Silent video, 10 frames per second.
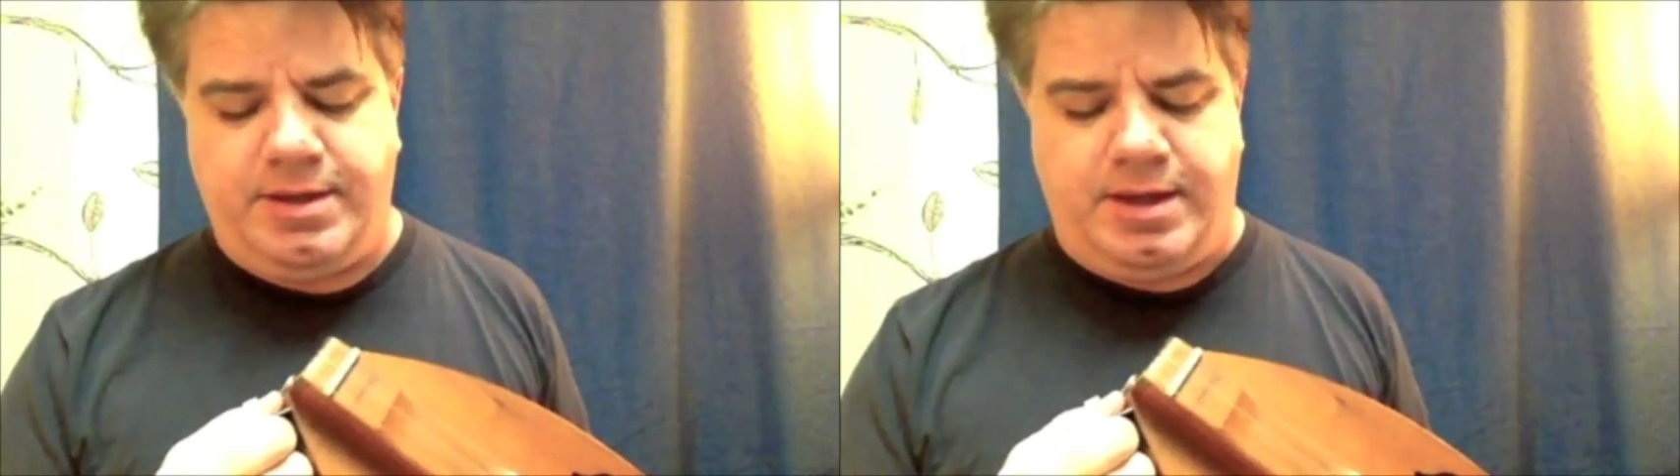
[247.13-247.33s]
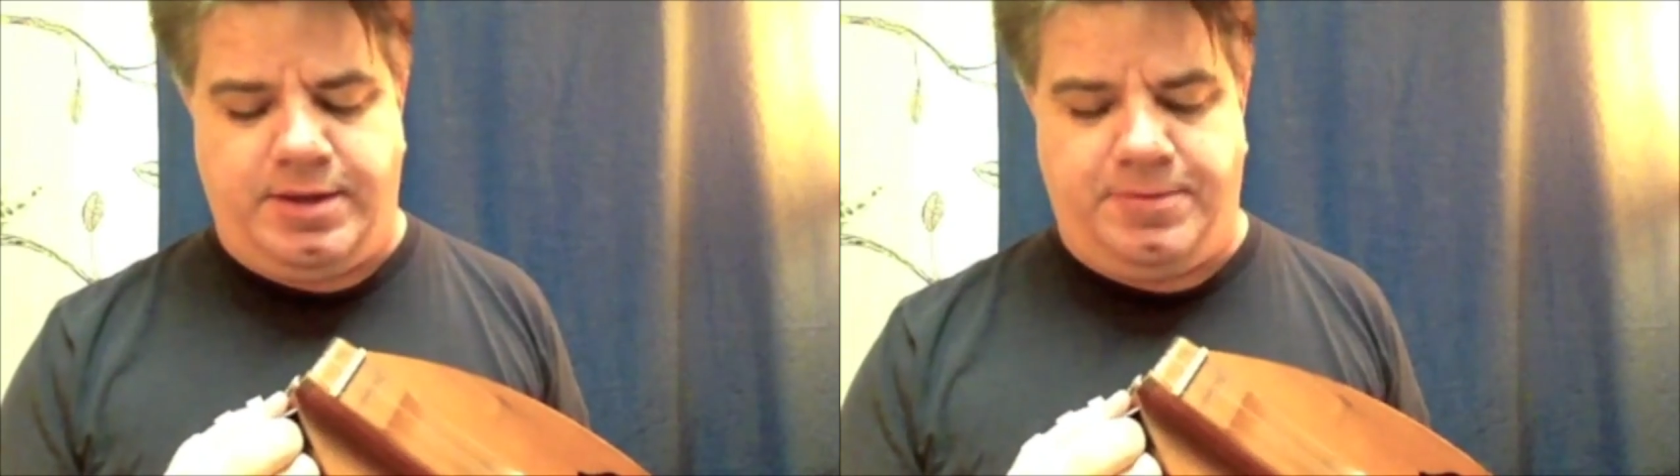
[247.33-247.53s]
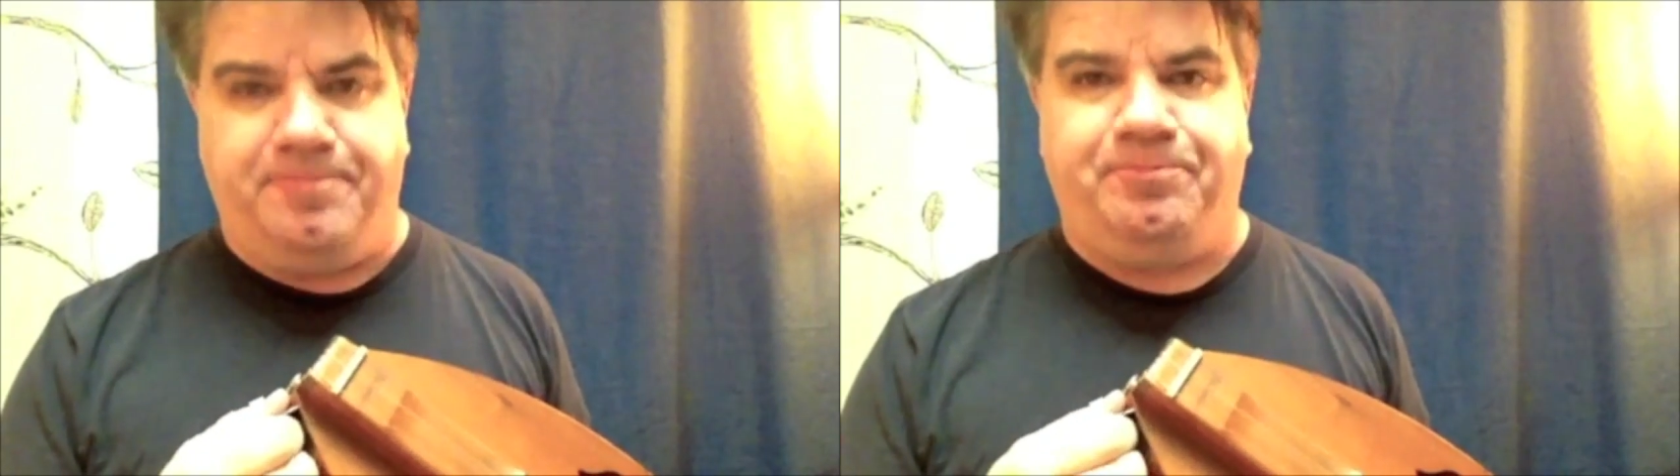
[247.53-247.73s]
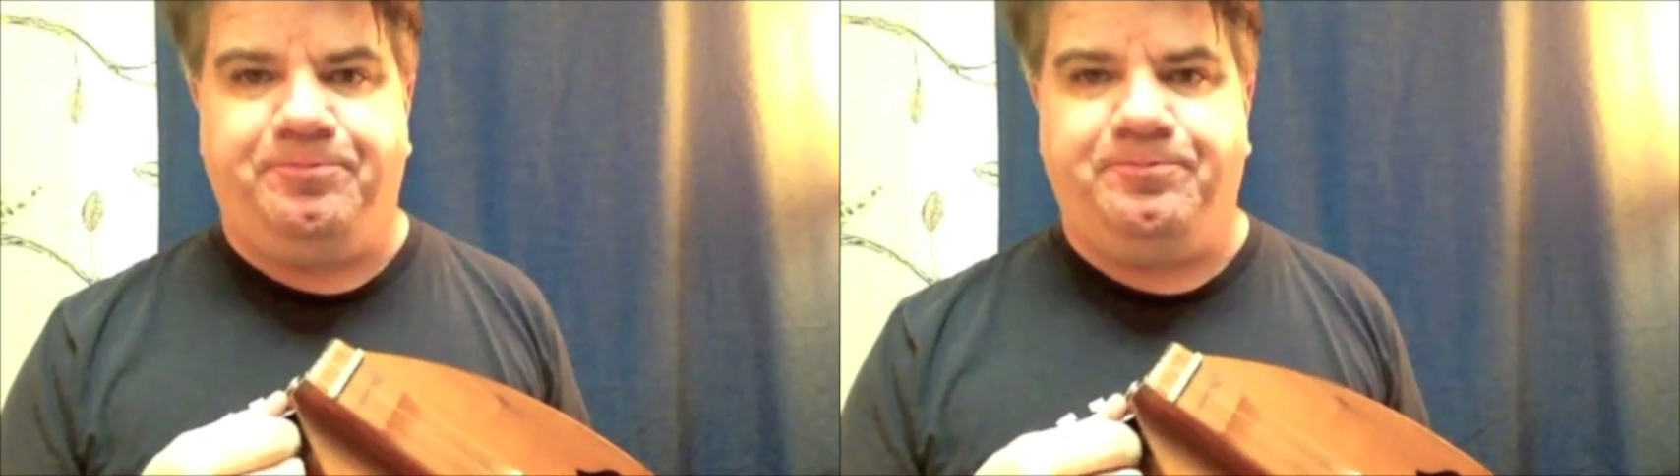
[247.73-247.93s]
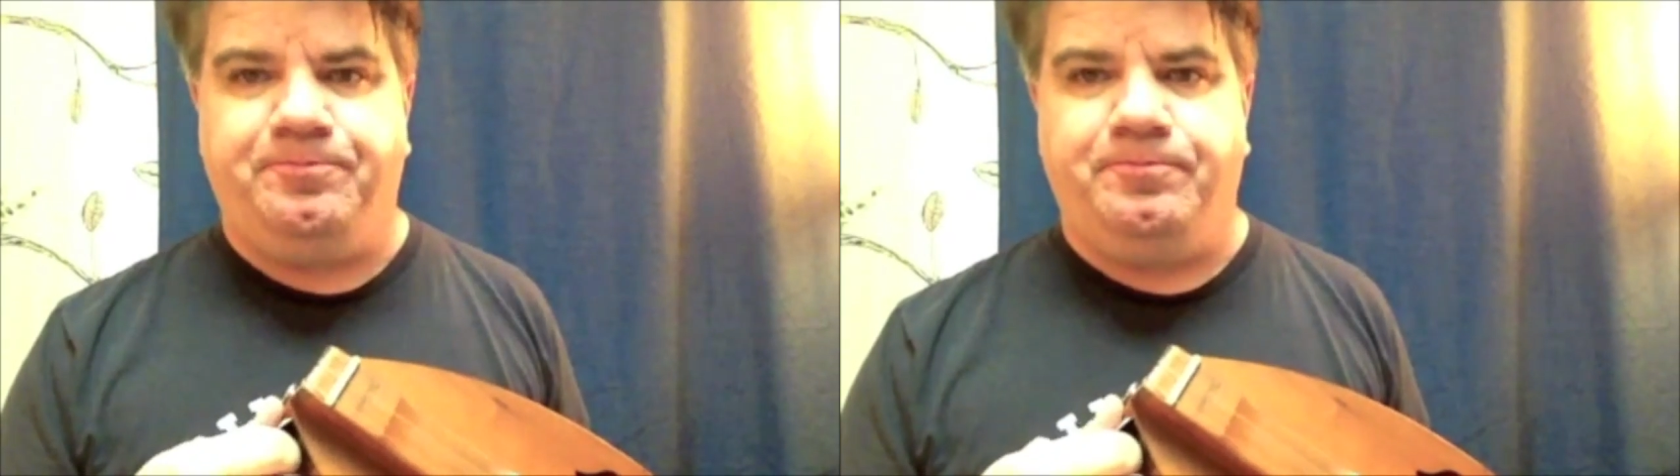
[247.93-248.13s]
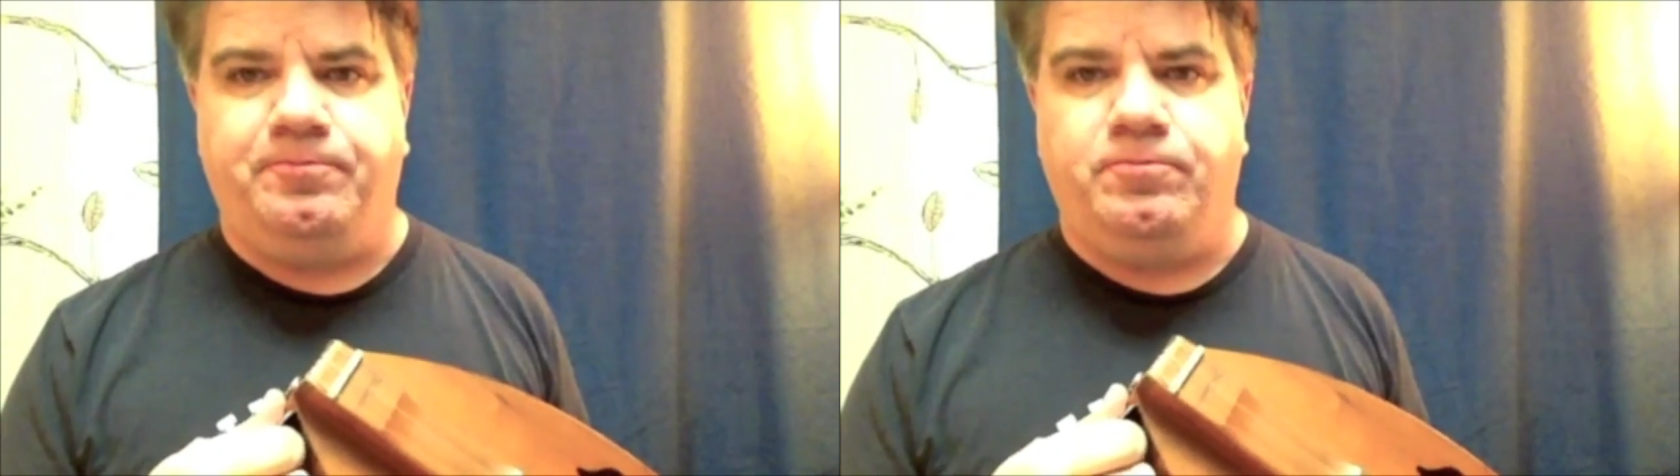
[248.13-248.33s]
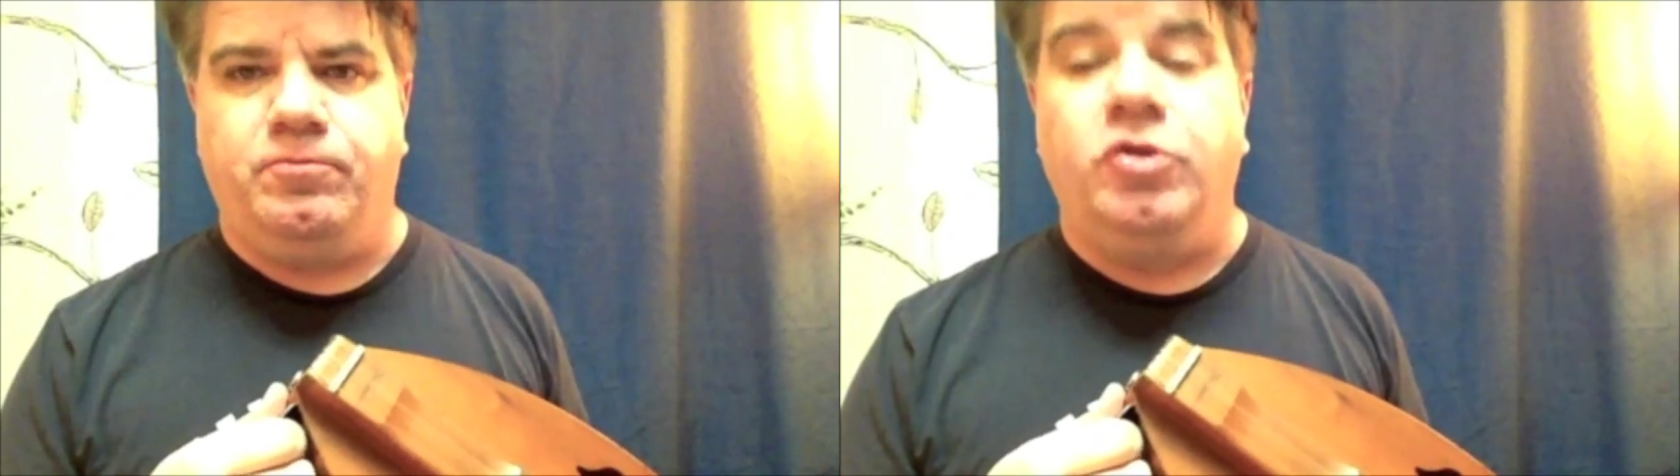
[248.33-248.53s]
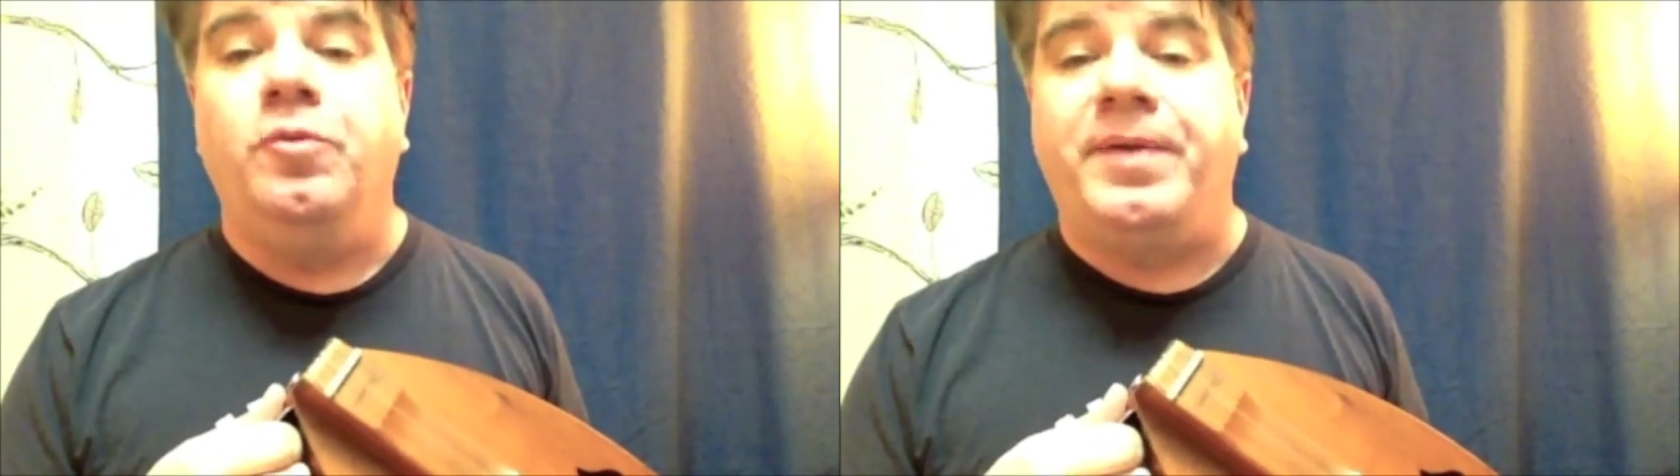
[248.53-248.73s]
Um,
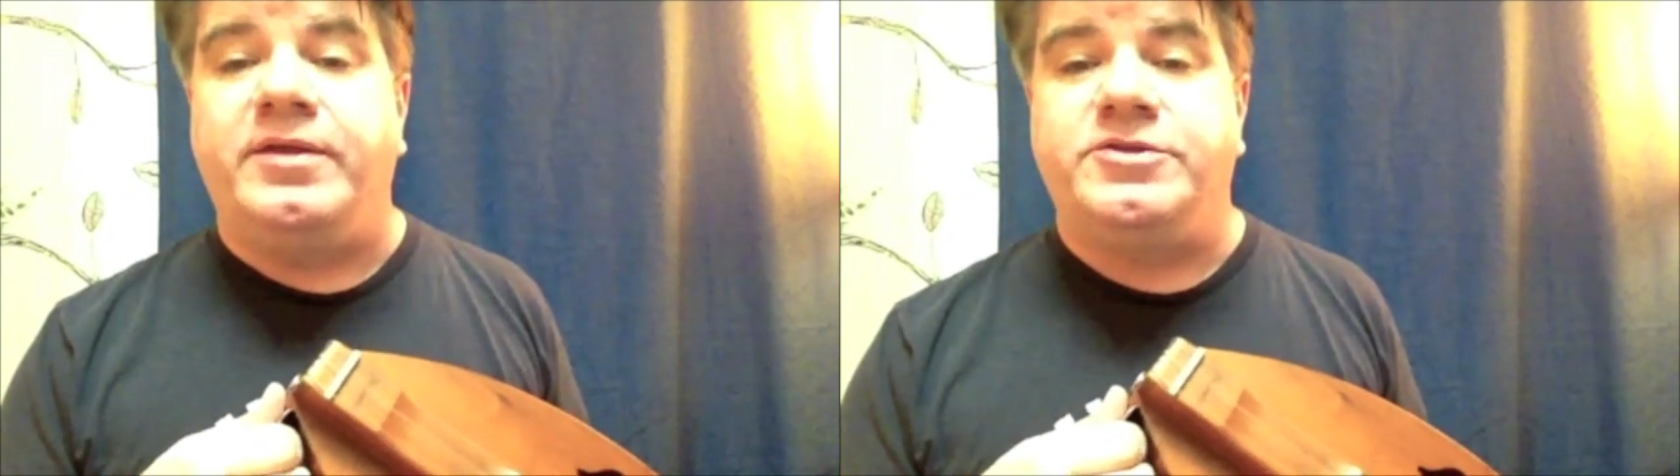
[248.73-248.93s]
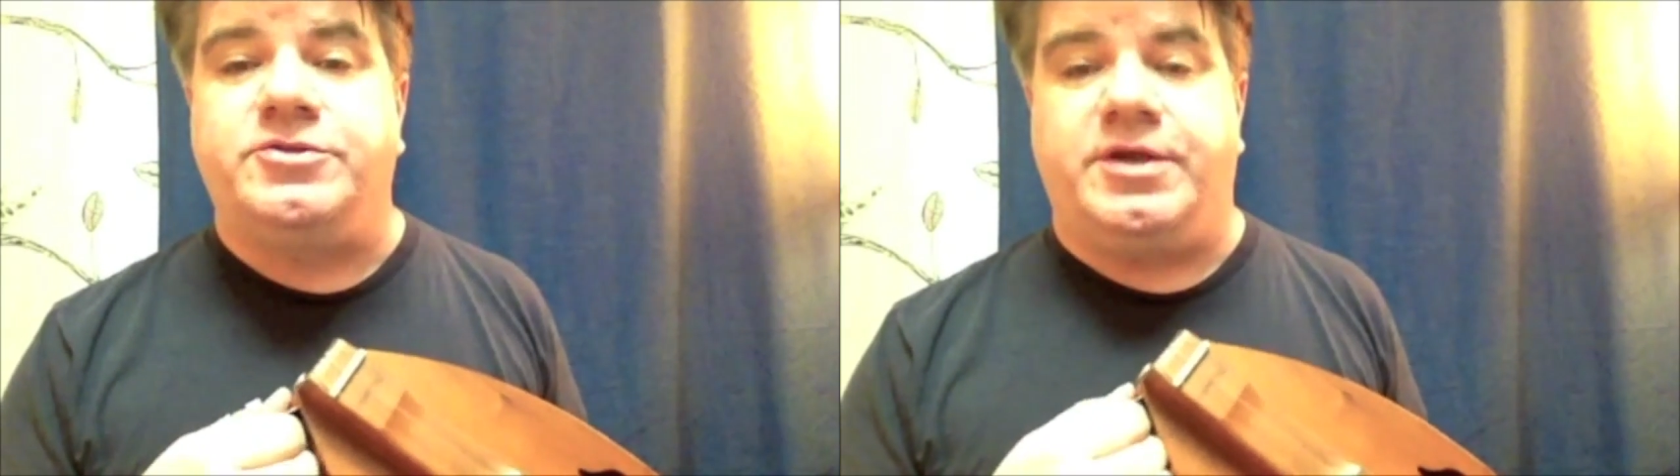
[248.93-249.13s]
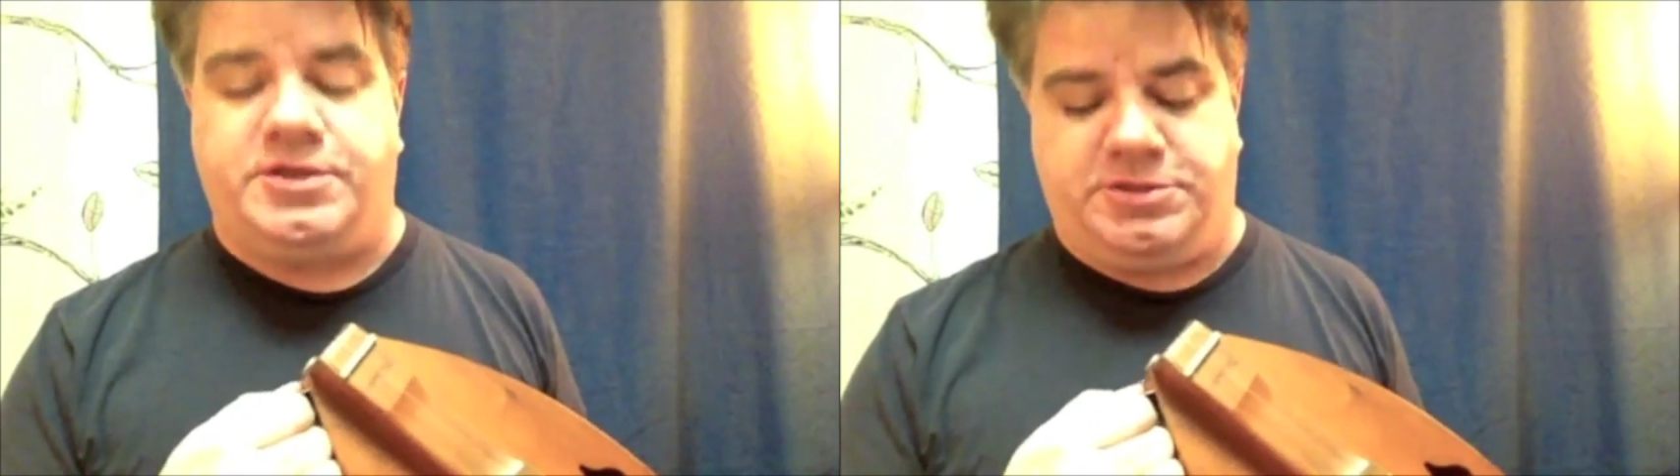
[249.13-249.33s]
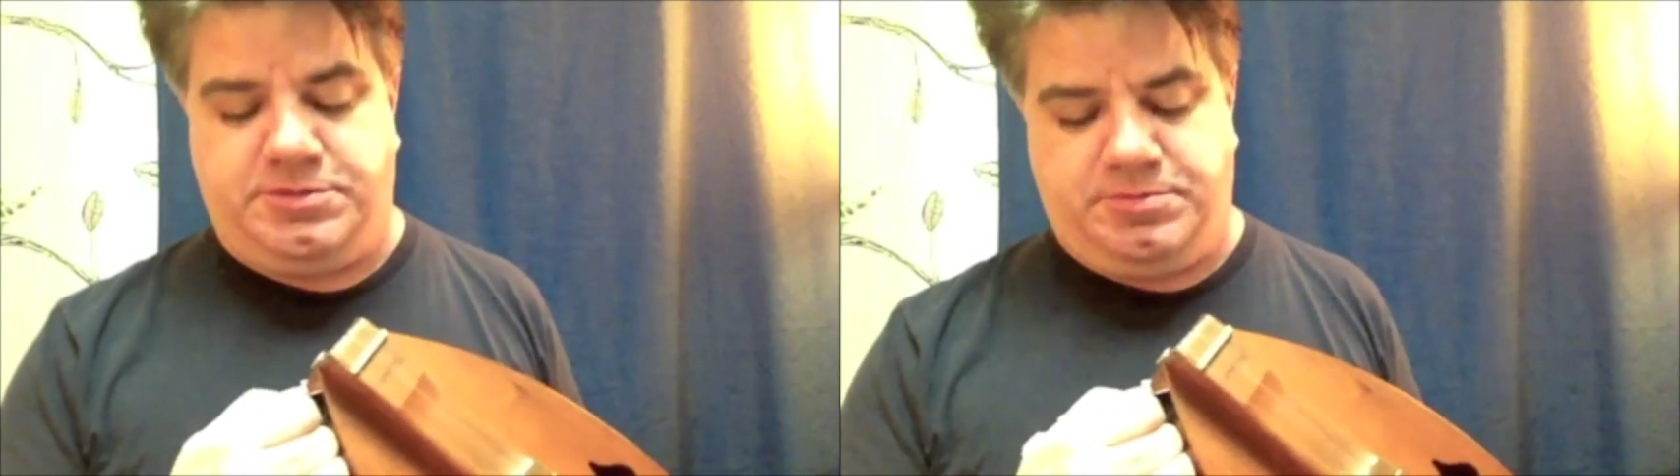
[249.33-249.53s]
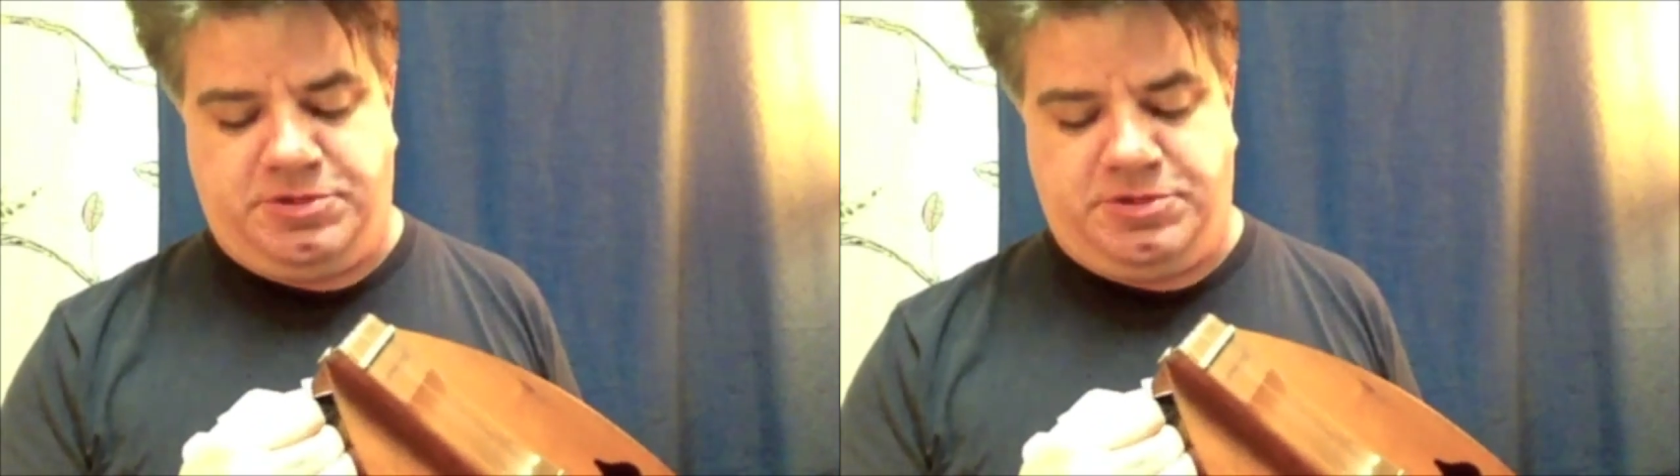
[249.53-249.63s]
loop end strings